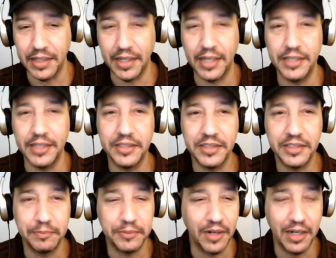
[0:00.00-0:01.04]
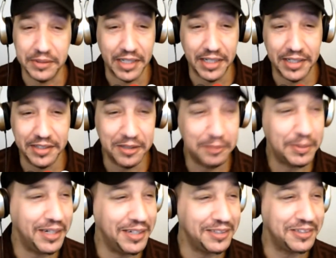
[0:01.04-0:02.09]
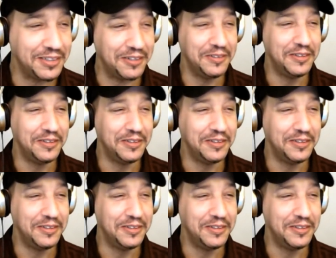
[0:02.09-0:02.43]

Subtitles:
I just subscribed because I didn't know about it. So